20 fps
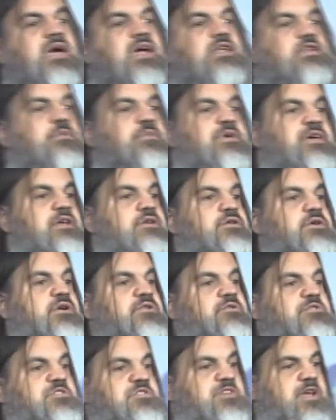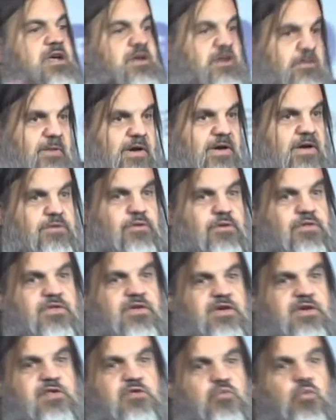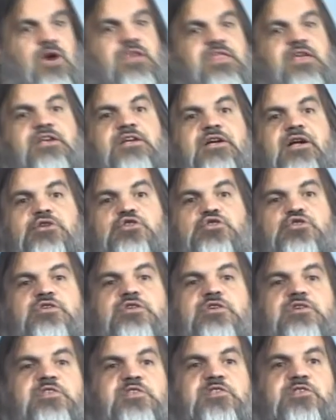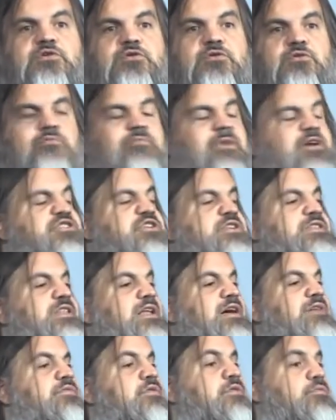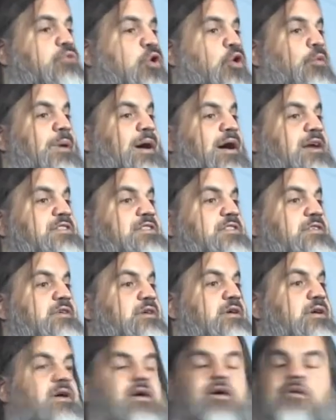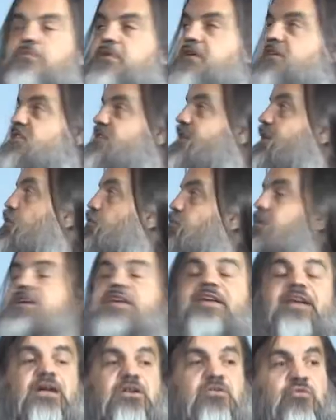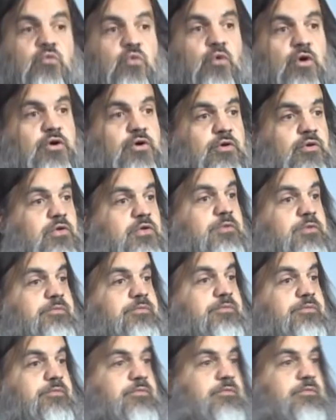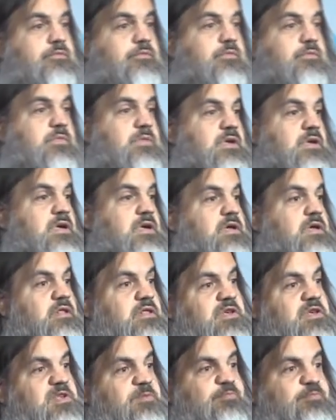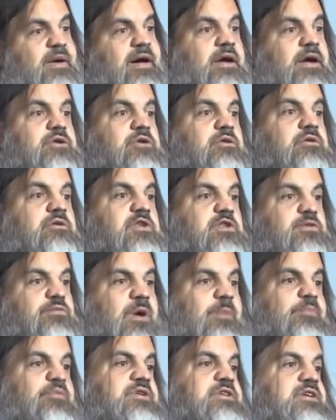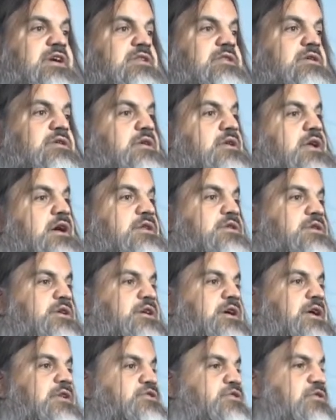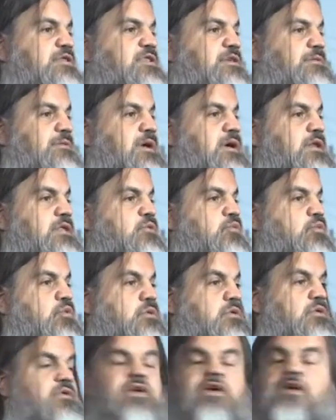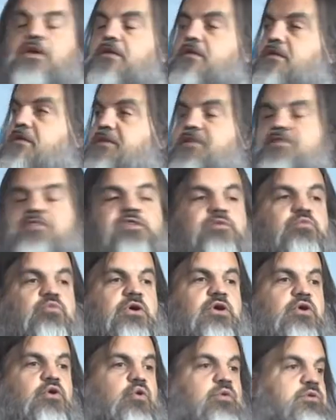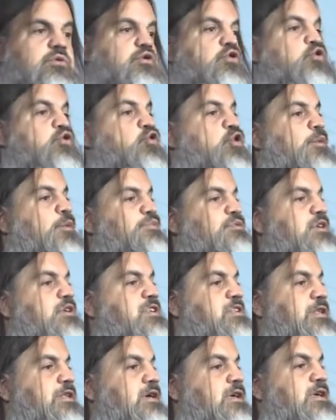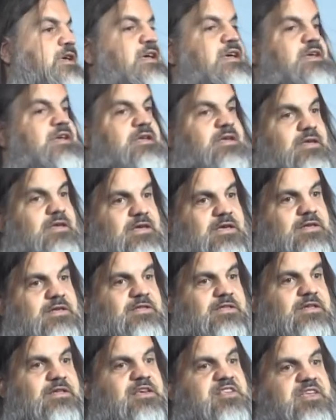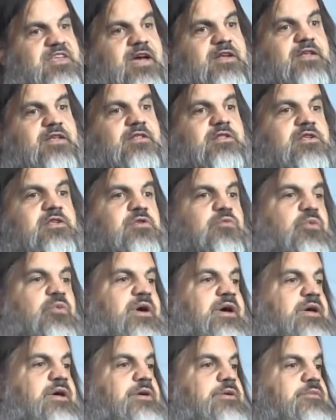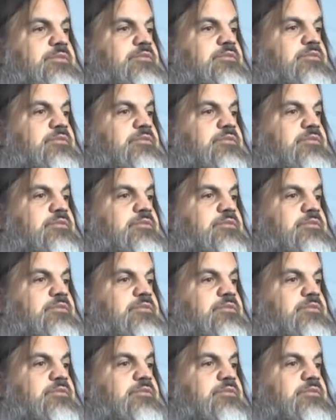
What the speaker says: and you begin to understand, among other things, why that country is so much in love with robots, because they are running out of workers. This pattern is replicated in other countries around the world. This is what Northern Europe looks like. Italy is heading this way.